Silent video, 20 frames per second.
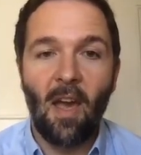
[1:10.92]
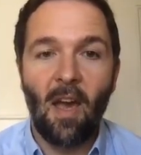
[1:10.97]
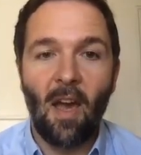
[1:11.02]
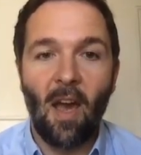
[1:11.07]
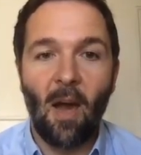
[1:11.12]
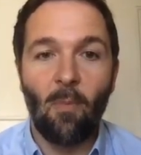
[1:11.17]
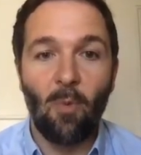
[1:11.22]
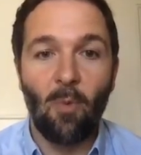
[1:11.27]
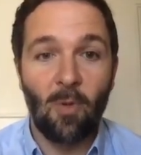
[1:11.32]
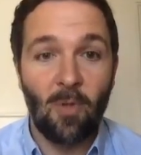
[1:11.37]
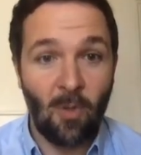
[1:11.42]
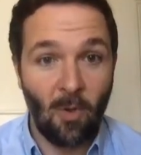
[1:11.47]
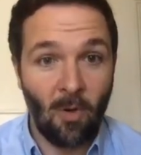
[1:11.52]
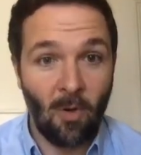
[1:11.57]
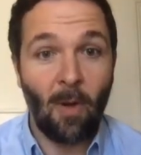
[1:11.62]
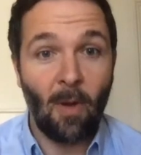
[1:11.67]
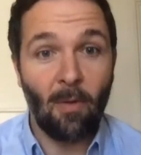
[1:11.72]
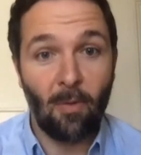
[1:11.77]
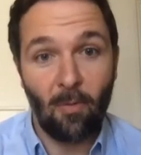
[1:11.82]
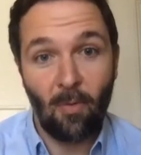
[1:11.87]
and we'll talk
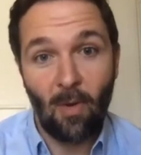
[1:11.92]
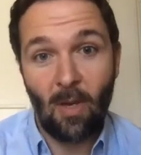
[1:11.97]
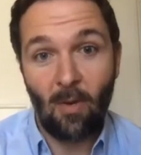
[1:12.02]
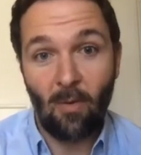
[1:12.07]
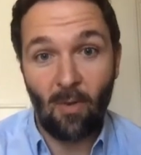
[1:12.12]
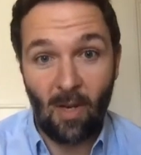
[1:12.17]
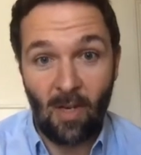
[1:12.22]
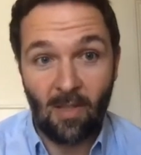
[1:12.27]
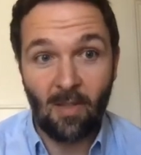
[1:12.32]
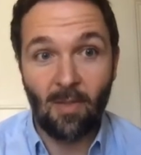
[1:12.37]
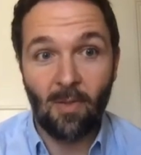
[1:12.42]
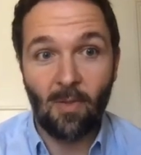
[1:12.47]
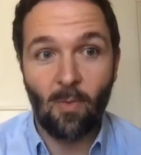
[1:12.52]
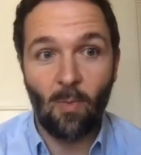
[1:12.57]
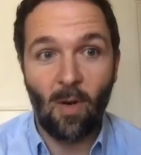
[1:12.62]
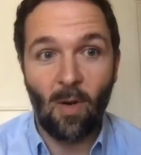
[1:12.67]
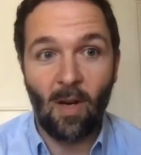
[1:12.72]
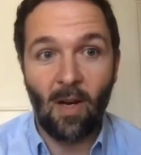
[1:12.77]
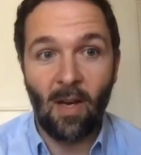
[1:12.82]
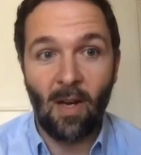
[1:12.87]
about 3 reasons
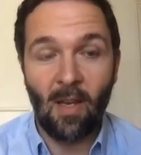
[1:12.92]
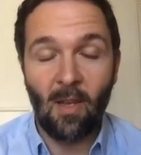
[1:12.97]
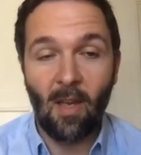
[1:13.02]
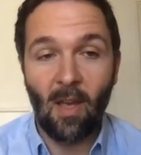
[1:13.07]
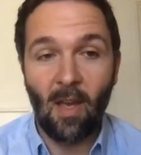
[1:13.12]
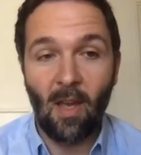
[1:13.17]
why.